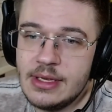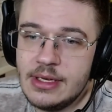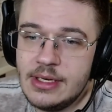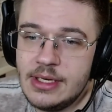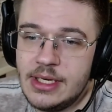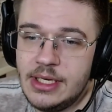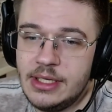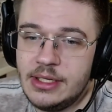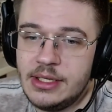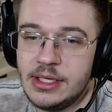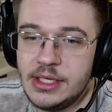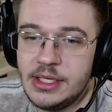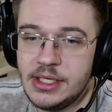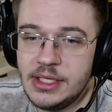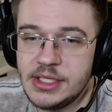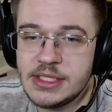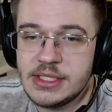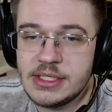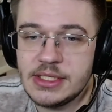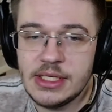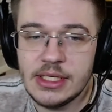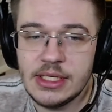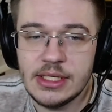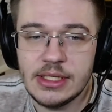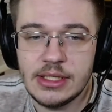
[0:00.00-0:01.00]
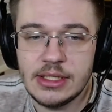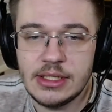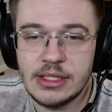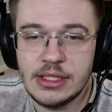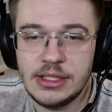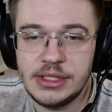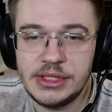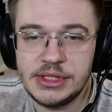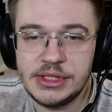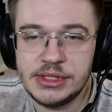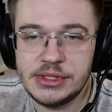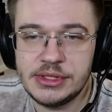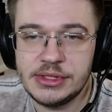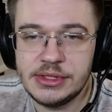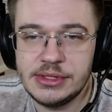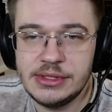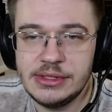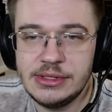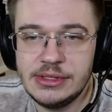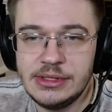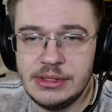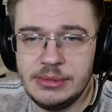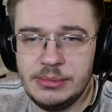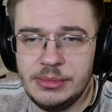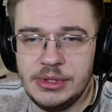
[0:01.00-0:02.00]
At least, yeah, at least.
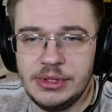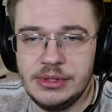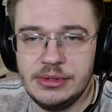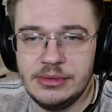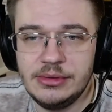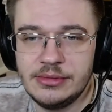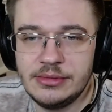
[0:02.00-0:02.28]
I mean,